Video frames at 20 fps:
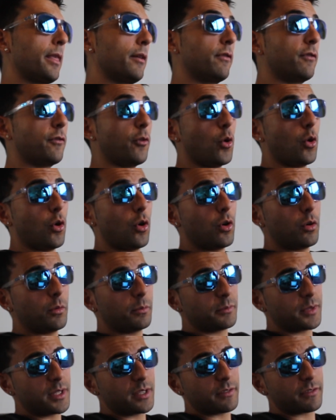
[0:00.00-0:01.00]
4
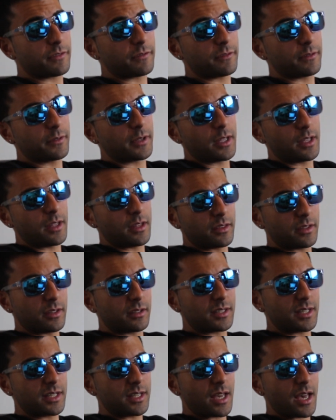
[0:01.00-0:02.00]
if the
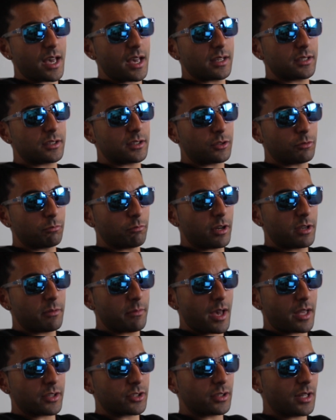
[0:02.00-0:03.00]
Diaz
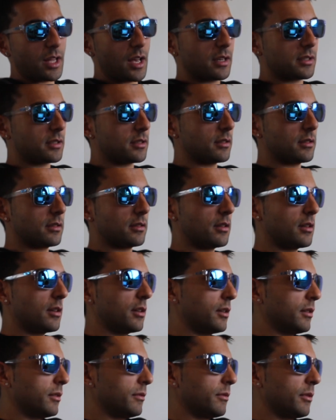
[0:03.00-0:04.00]
rematch lasted
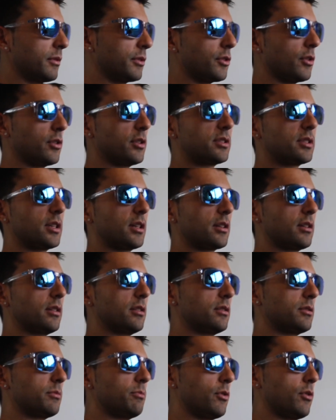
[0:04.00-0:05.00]
30
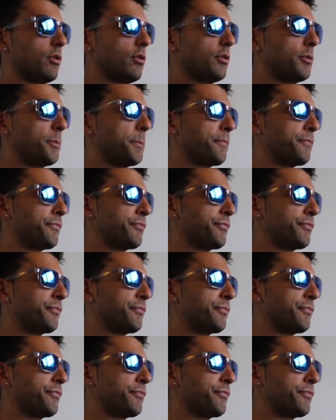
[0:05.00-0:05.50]
seconds more.